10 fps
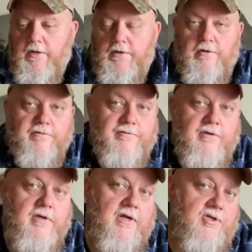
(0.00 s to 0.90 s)
If
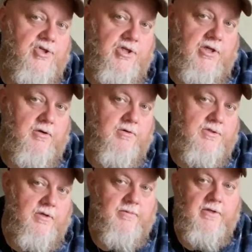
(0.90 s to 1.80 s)
you had a sheet or
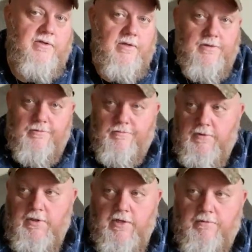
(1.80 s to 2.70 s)
something like that,
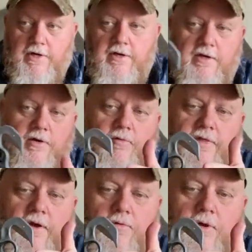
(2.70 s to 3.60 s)
you get right in there
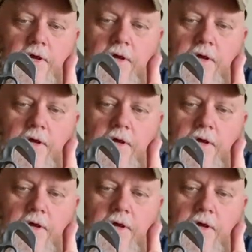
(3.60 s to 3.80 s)
without